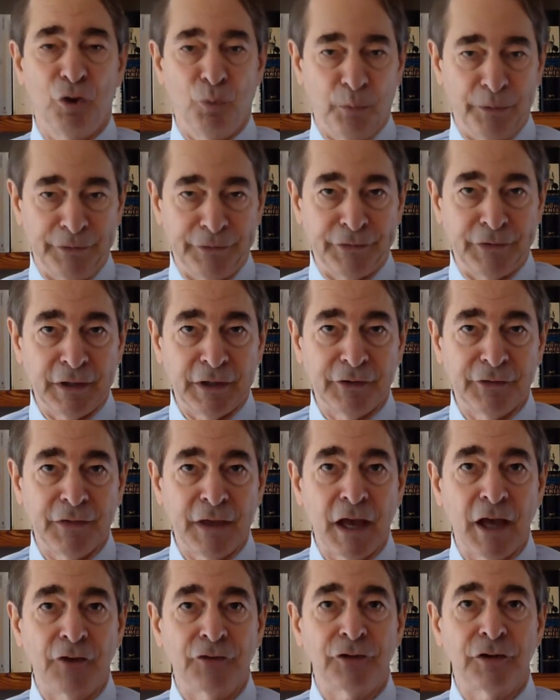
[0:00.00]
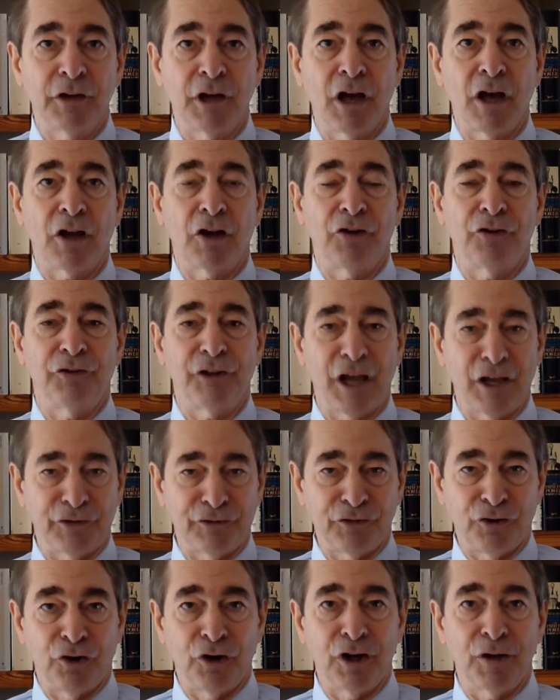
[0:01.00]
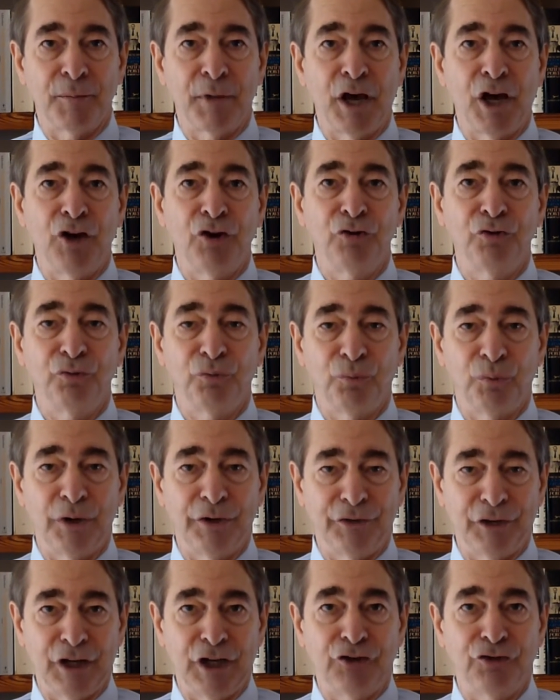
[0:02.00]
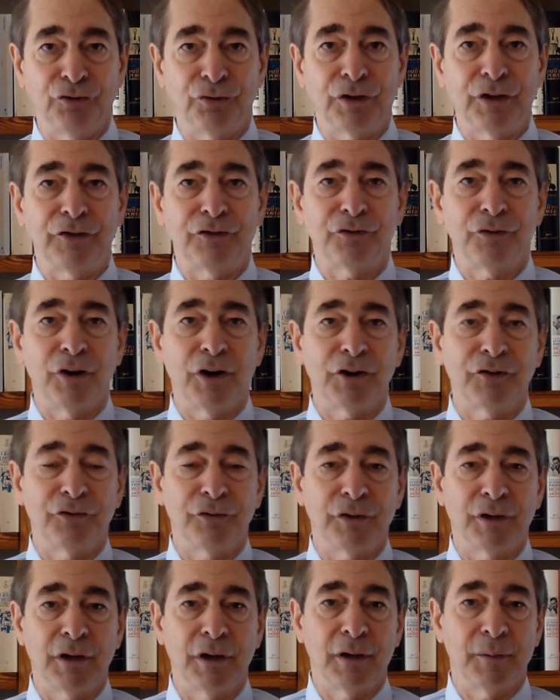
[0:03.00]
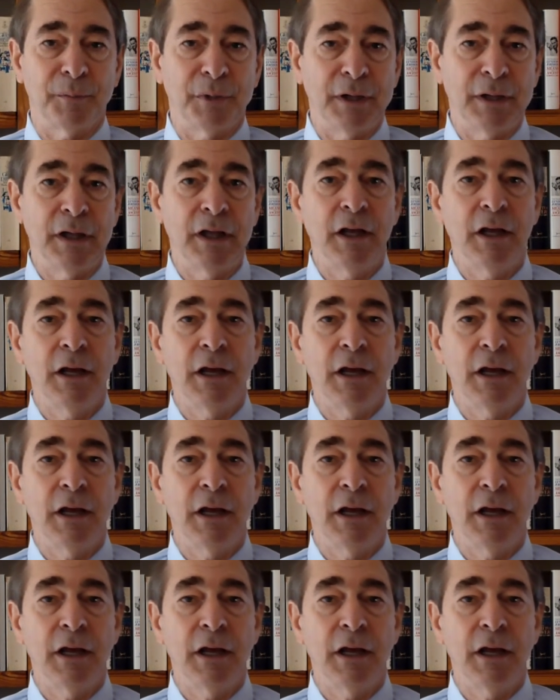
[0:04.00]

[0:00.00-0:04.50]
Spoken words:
with $6,000 I started my own residential construction company